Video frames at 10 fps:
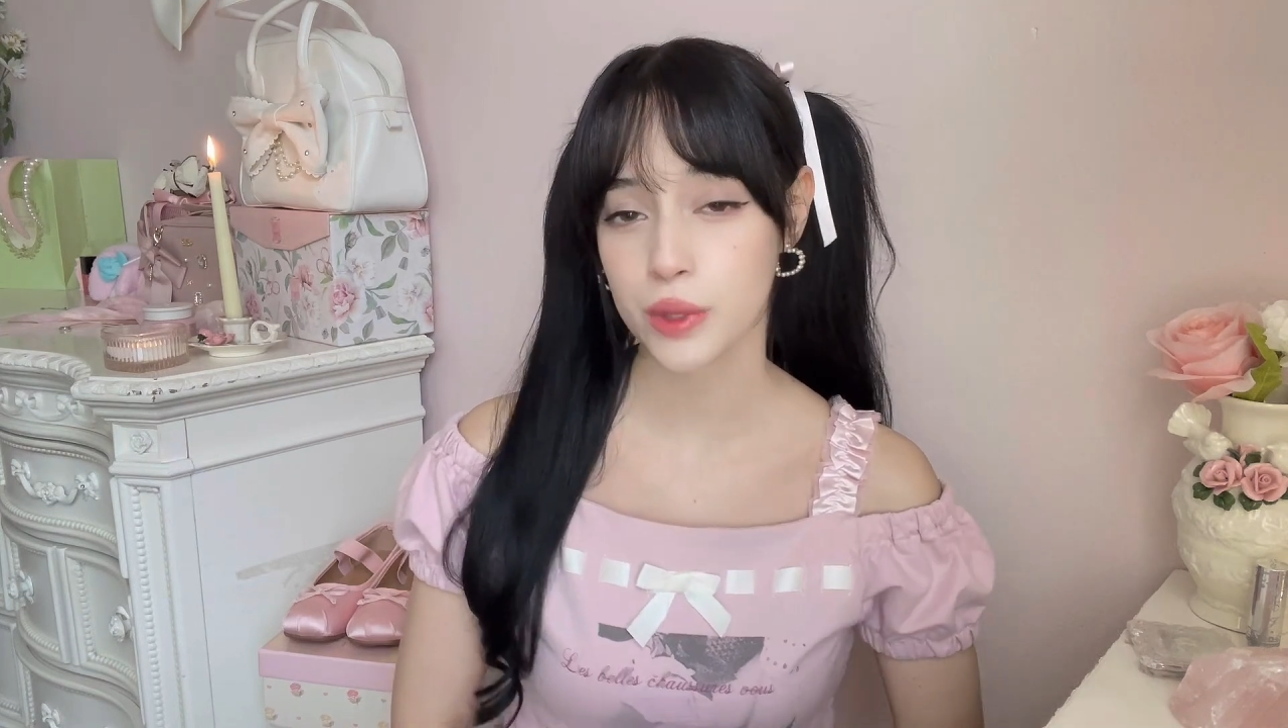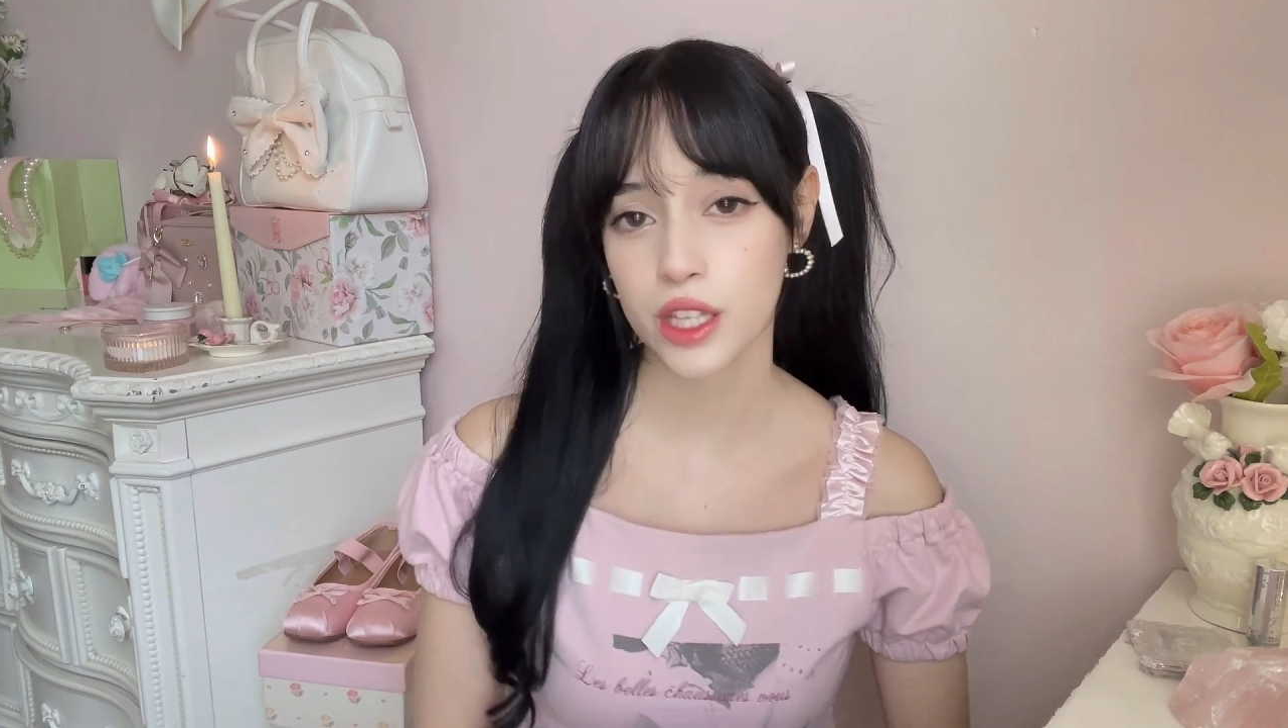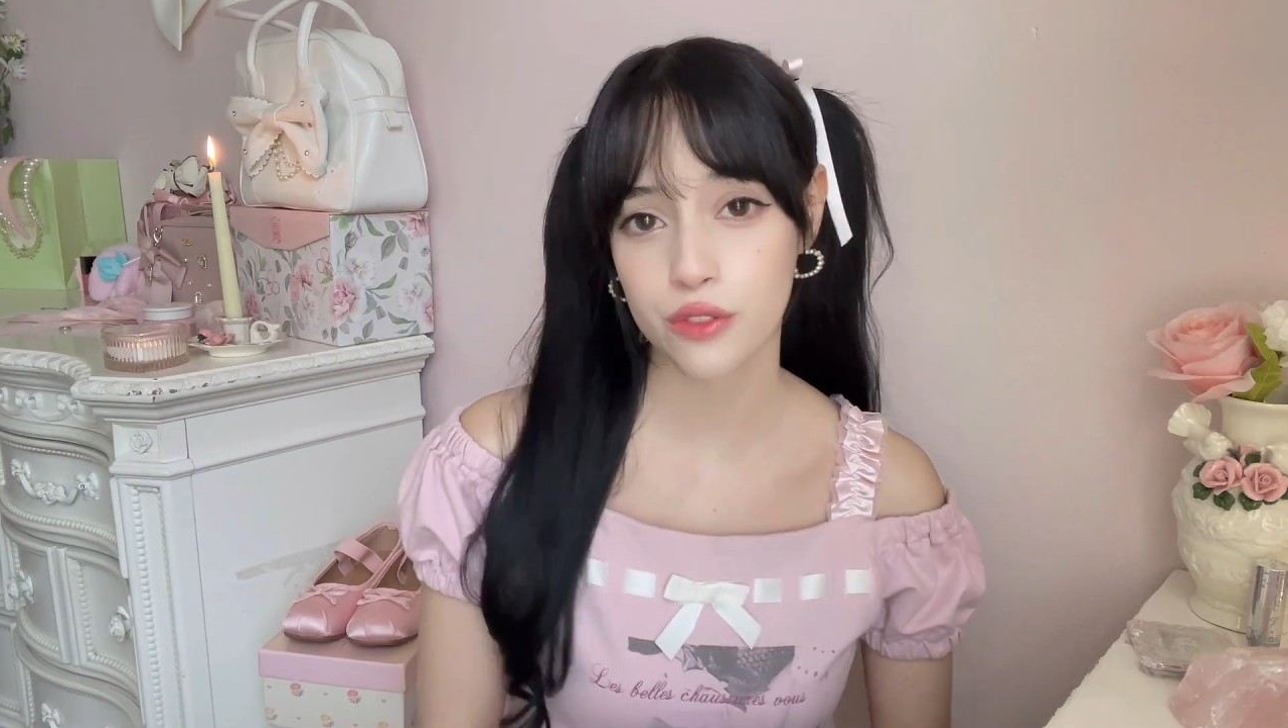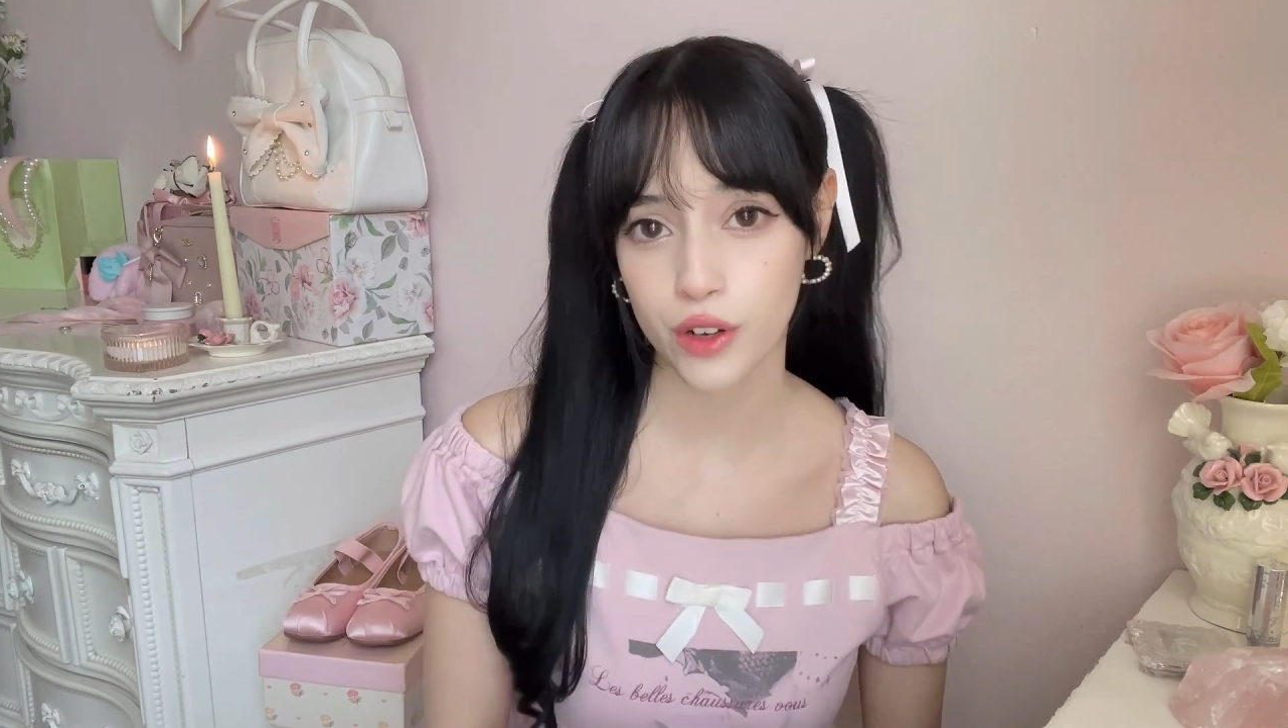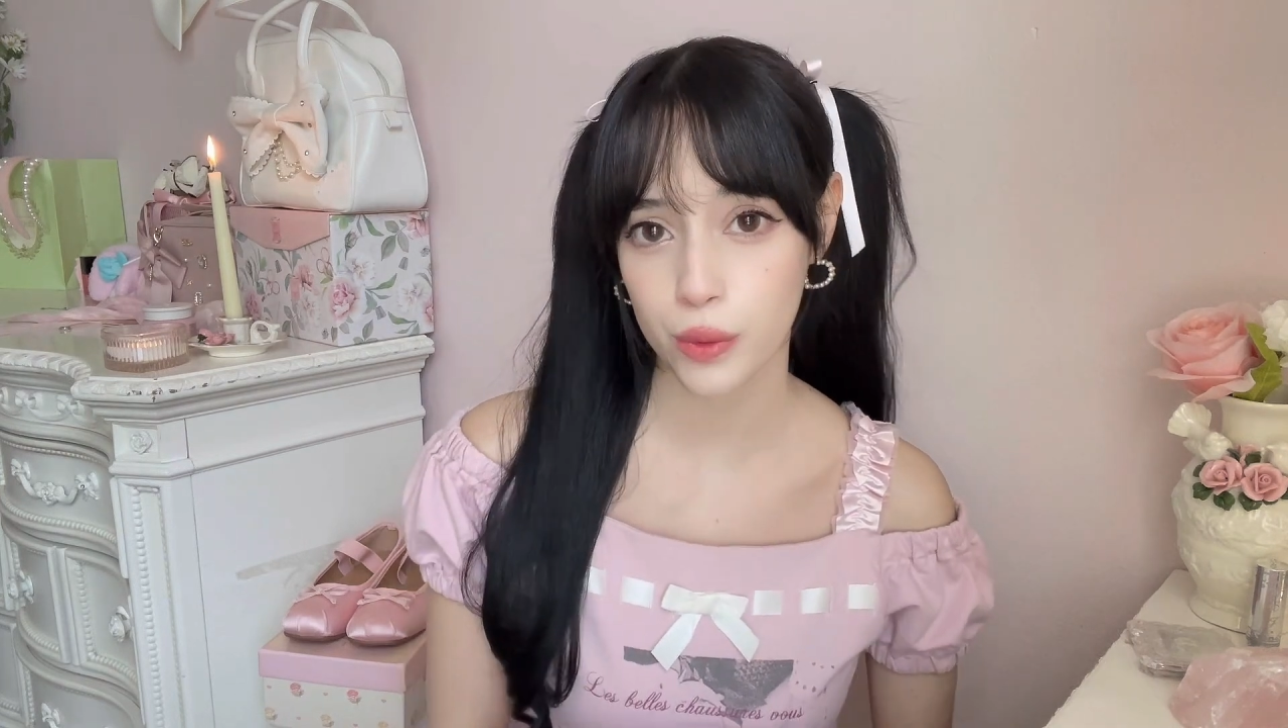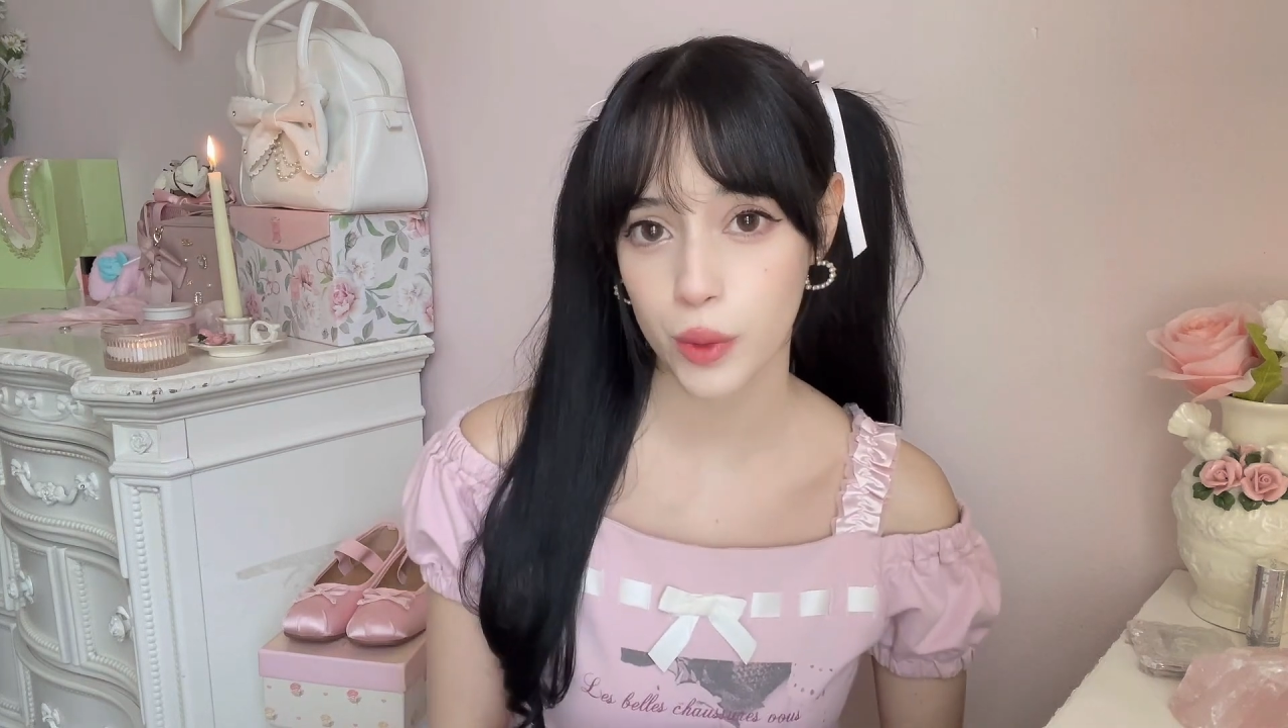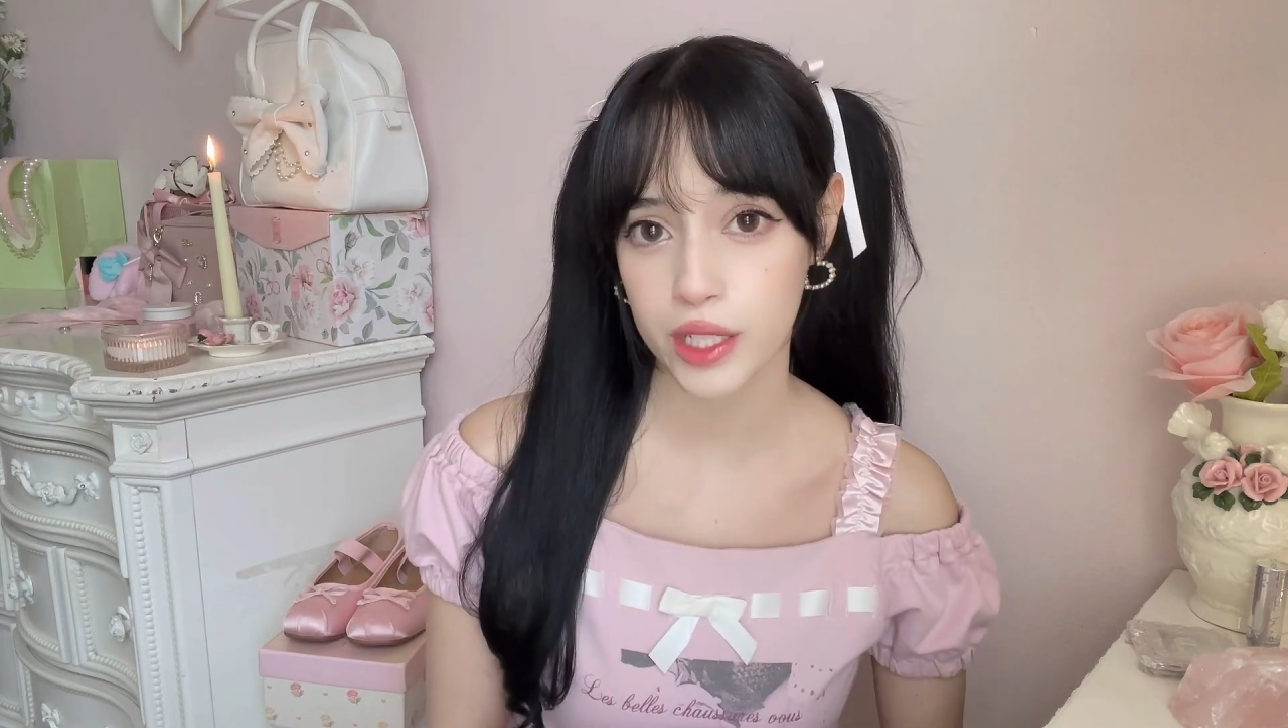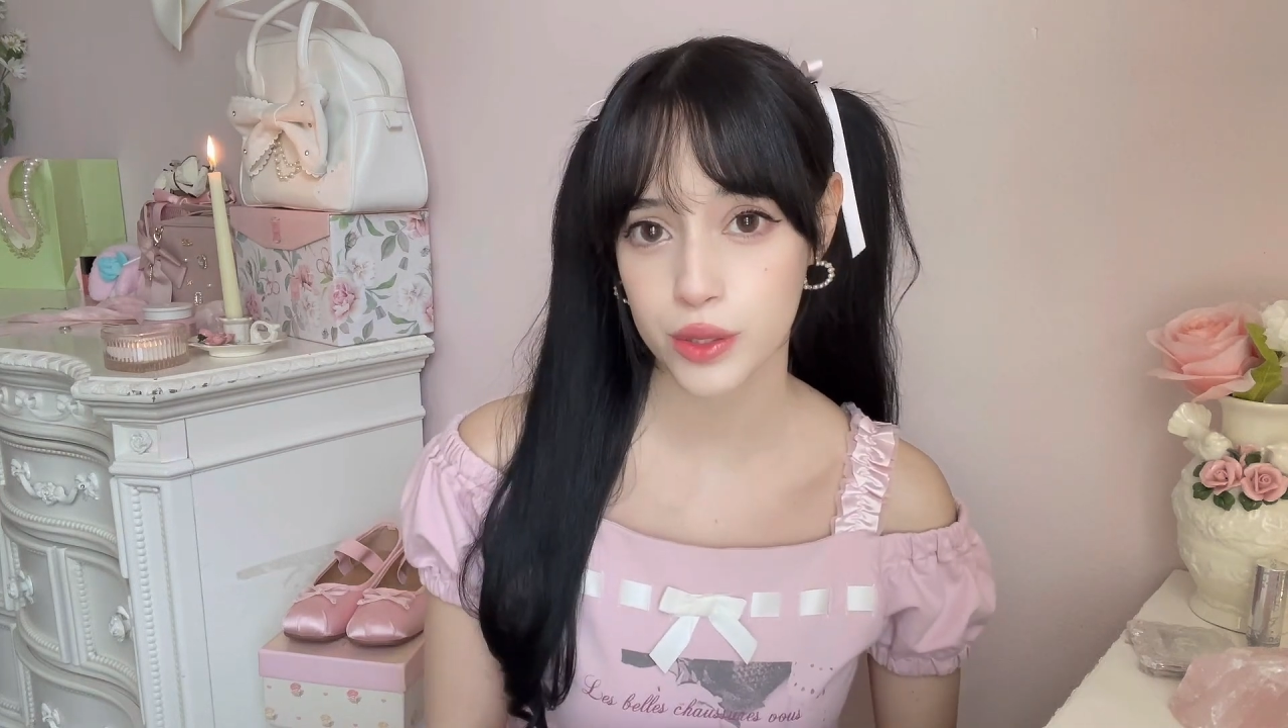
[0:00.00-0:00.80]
really fun way